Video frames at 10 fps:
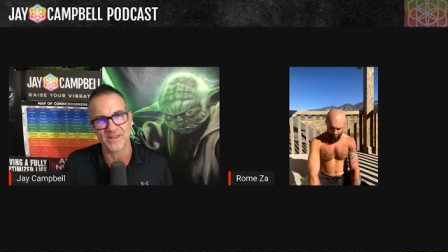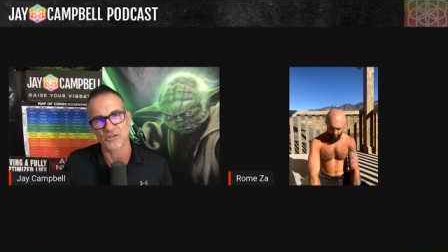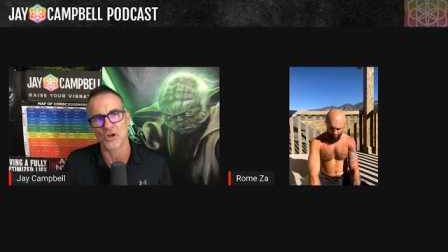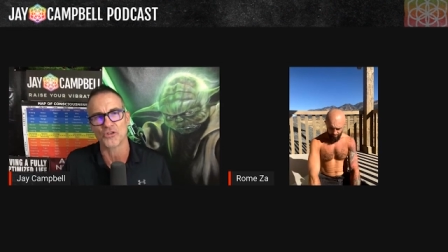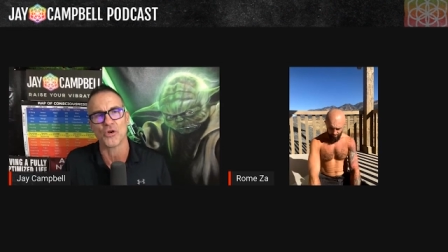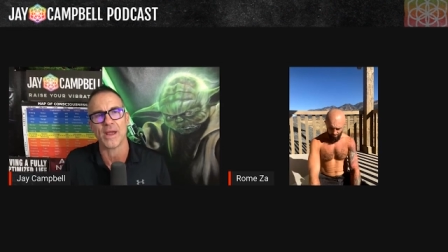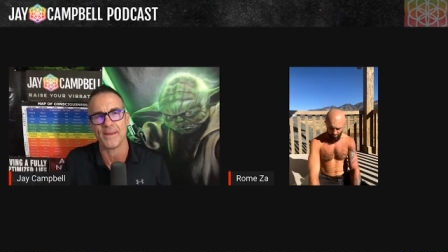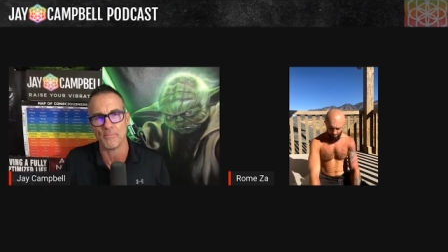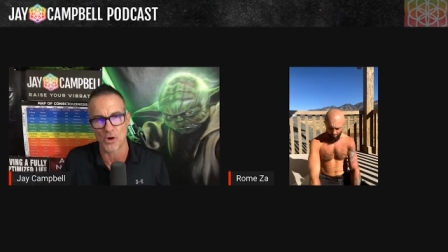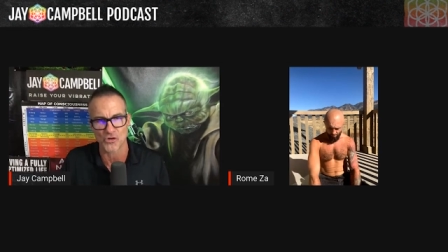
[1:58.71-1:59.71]
He is also
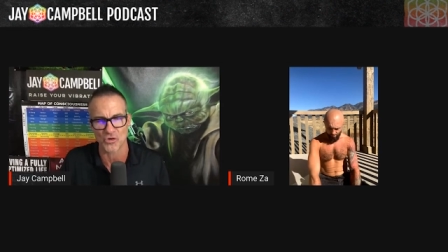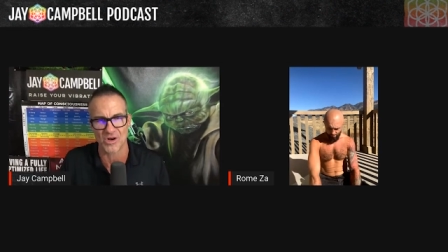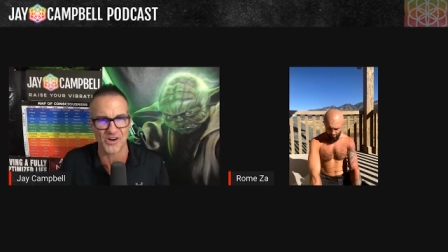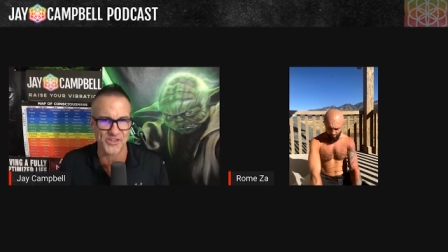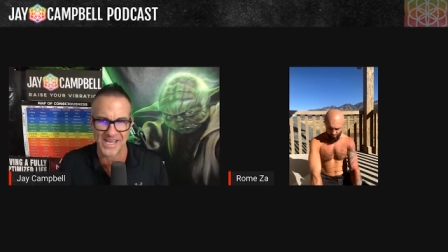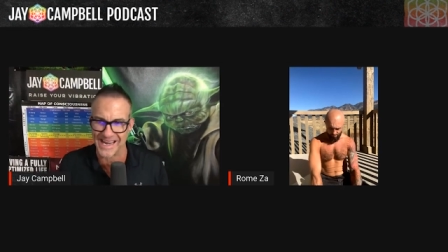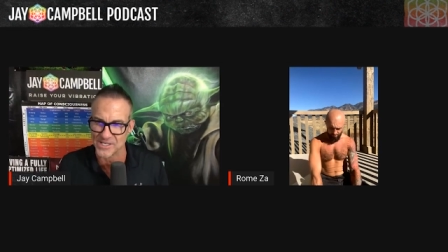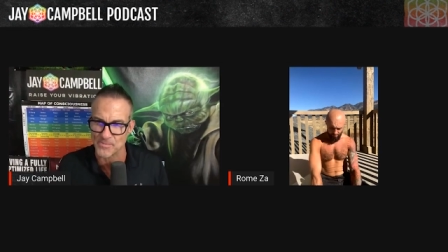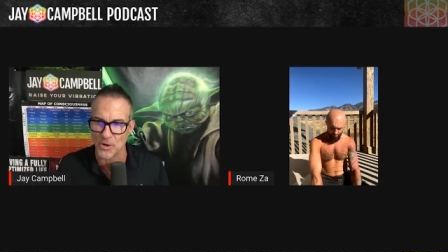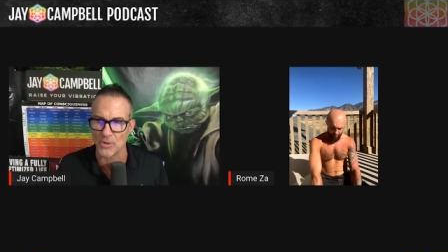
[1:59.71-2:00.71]
a martial arts
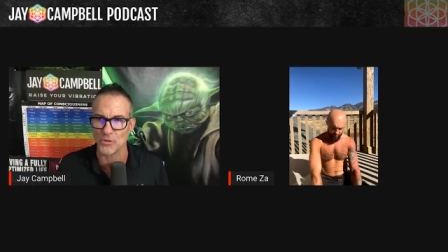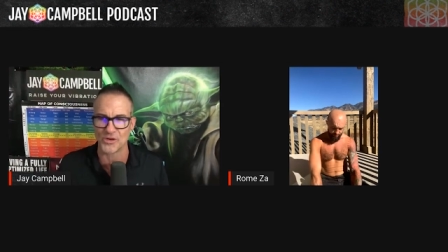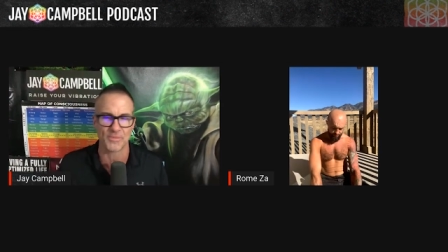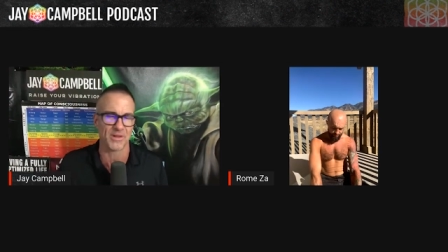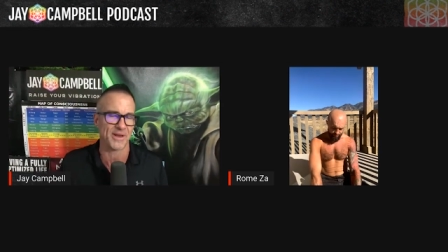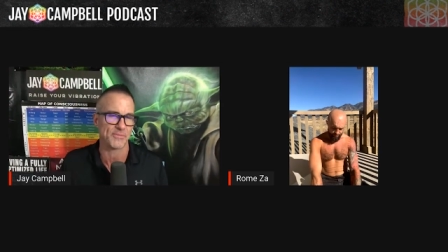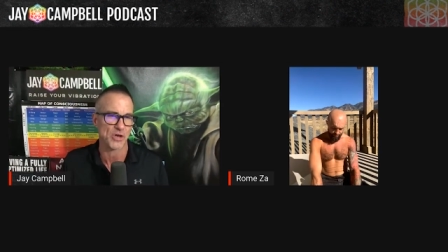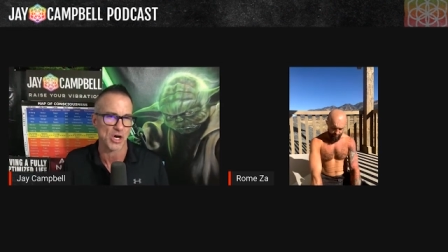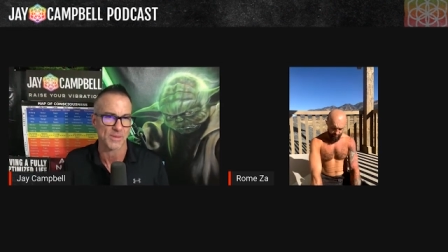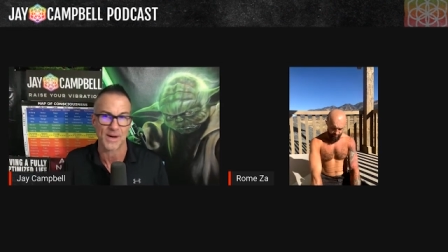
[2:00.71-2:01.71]
expert, which I'm going to let him
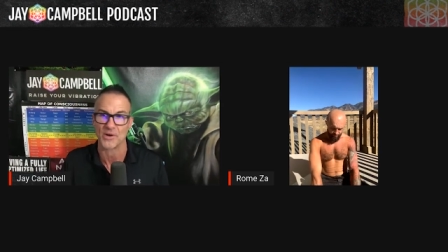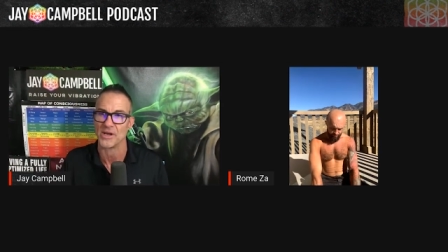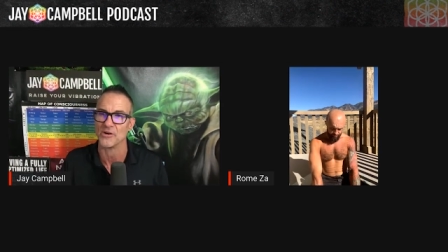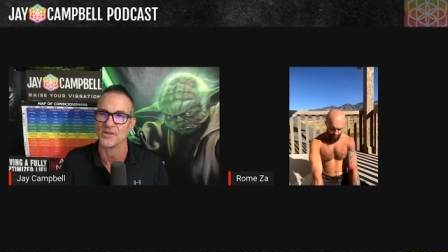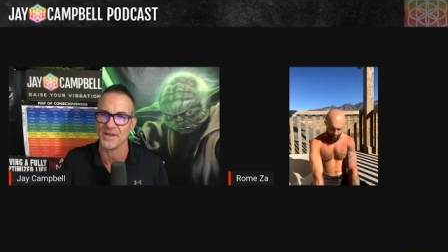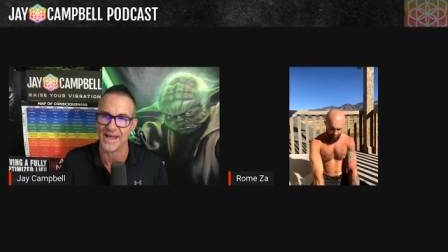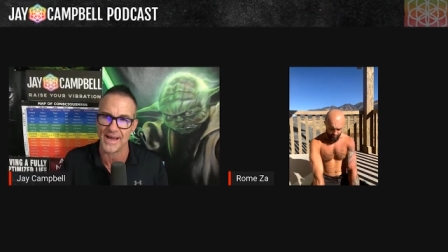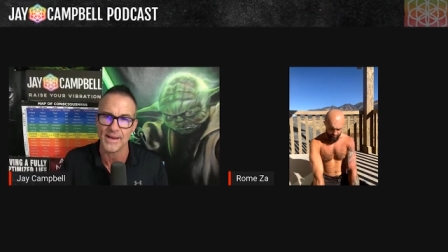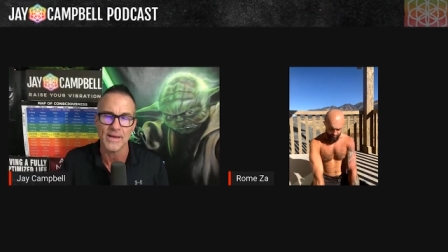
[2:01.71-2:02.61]
talk about here today.